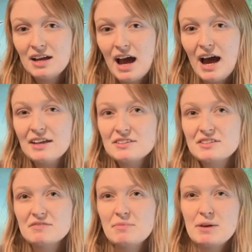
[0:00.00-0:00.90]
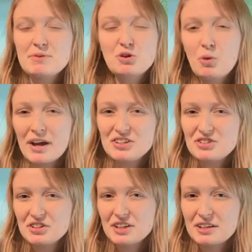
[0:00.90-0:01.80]
and maybe
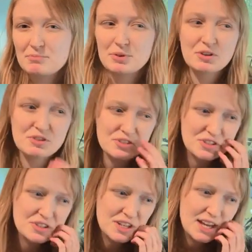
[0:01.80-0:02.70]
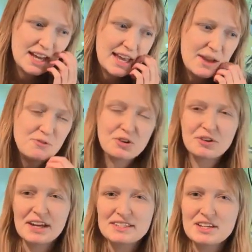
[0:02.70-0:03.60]
questioning, because if you're
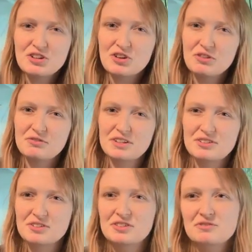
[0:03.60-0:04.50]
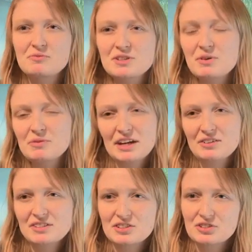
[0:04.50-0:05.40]
getting your resources from someone else
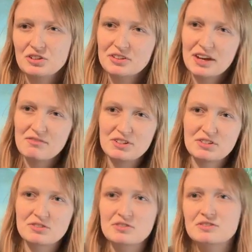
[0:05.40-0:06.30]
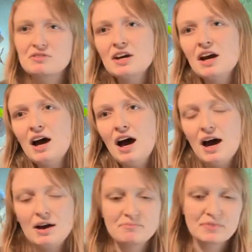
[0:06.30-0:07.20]
that's got their resources
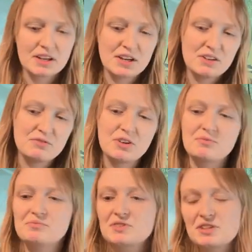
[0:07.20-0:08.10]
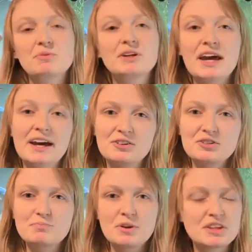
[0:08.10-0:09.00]
from someone else,
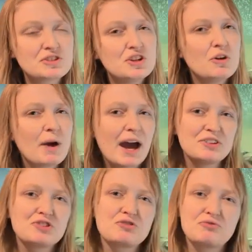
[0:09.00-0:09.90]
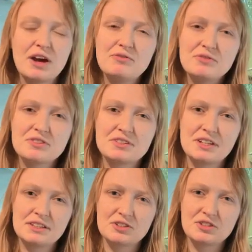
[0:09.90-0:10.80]
but there's no actual
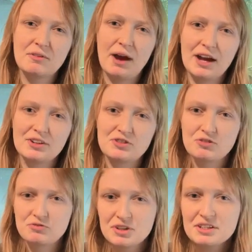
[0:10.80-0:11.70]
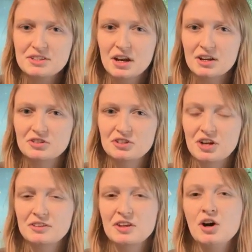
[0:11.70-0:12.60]
referencing, there's no actual research
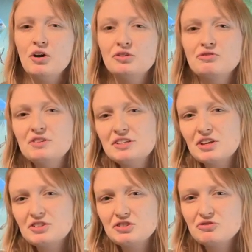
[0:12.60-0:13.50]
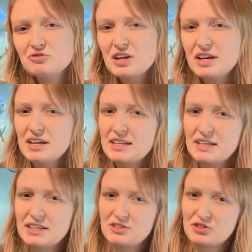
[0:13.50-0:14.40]
done, or the research is
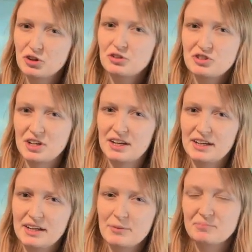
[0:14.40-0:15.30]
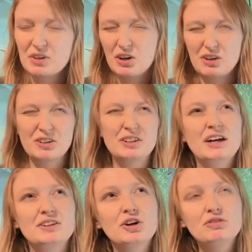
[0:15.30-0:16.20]
really dodgy or
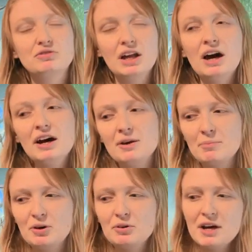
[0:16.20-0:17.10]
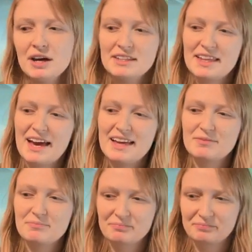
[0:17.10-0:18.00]
like not reliable,
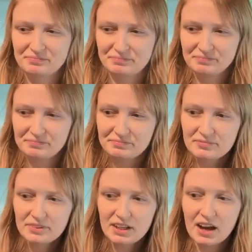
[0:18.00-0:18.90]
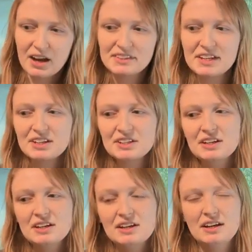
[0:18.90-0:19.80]
then I think
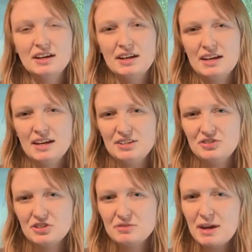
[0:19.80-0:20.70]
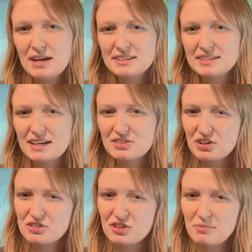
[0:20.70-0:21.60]
it just makes it
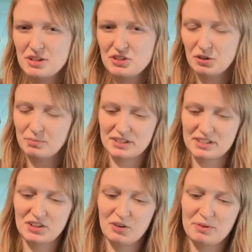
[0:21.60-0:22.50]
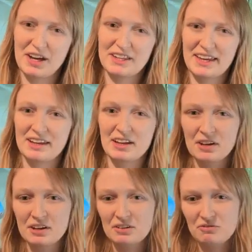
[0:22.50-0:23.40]
so many topics in the hobby I think
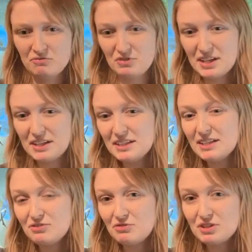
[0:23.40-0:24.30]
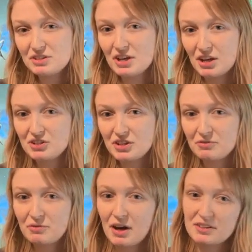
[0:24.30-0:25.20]
really need researching
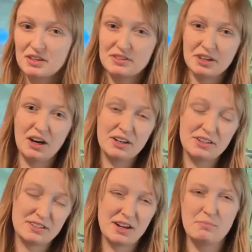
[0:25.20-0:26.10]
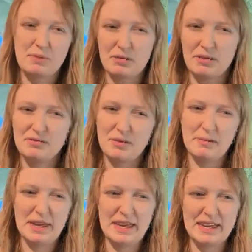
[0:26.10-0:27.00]
further. Diets are a big one for
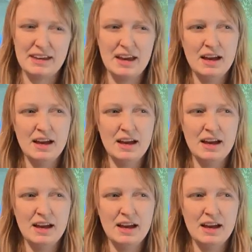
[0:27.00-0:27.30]
me.